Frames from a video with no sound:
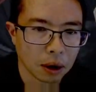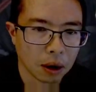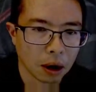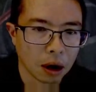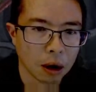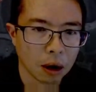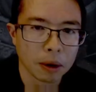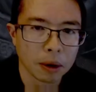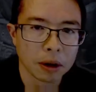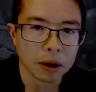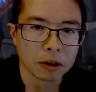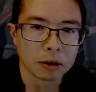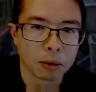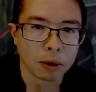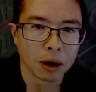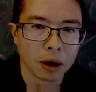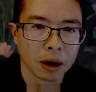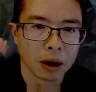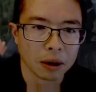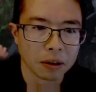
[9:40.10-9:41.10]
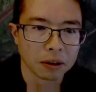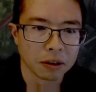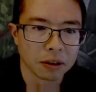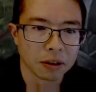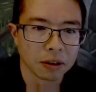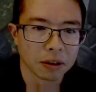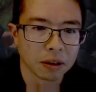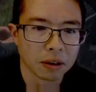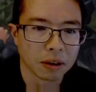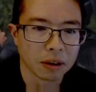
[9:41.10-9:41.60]
always
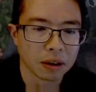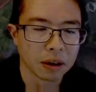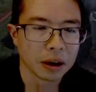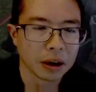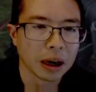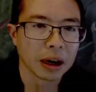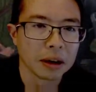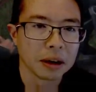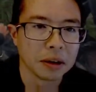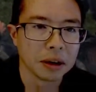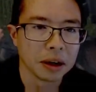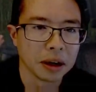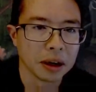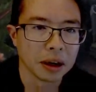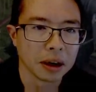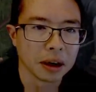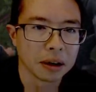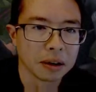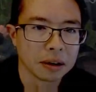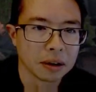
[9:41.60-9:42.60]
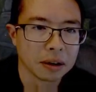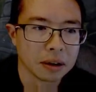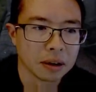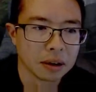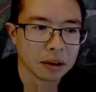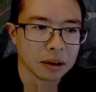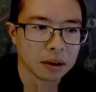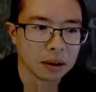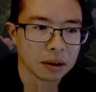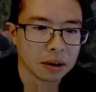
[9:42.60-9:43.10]
was the idea
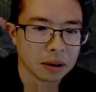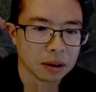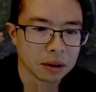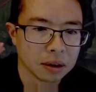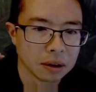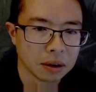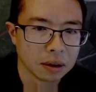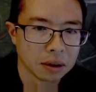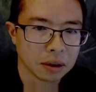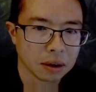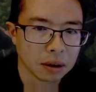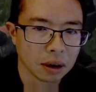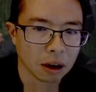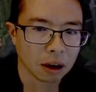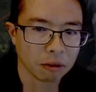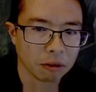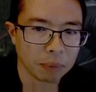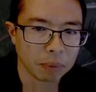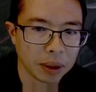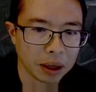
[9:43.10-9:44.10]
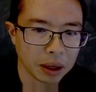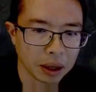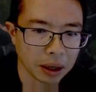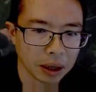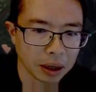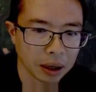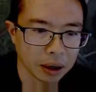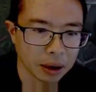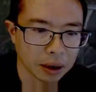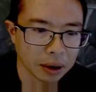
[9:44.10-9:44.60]
of
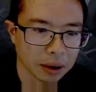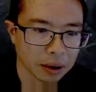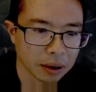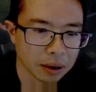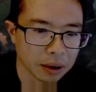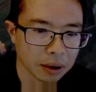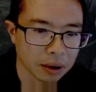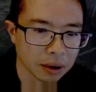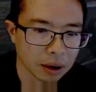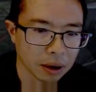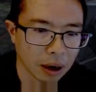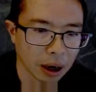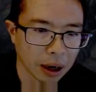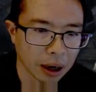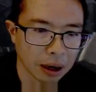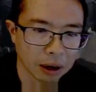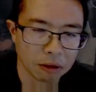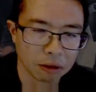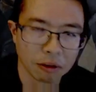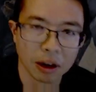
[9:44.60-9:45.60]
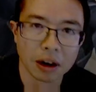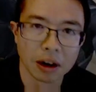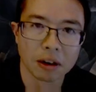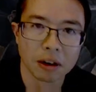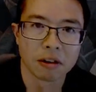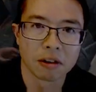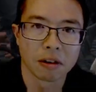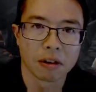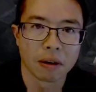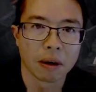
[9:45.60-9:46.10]
being an
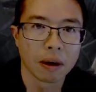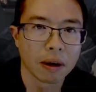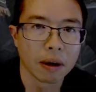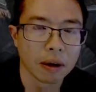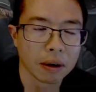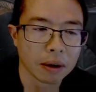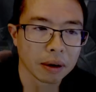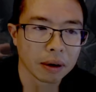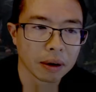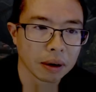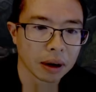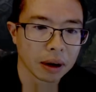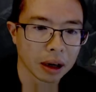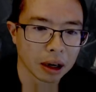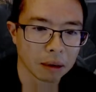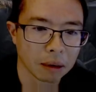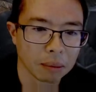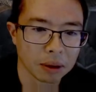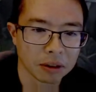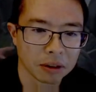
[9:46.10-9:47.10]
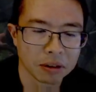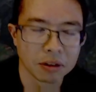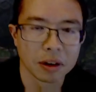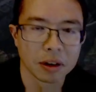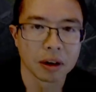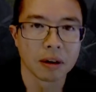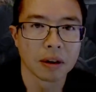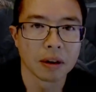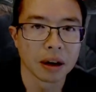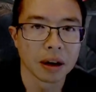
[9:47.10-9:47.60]
adventurer in a
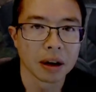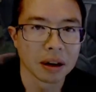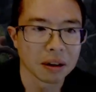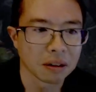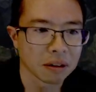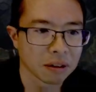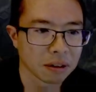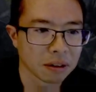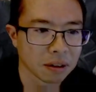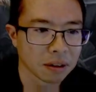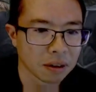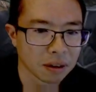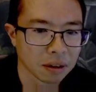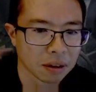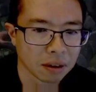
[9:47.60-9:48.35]
mysterious,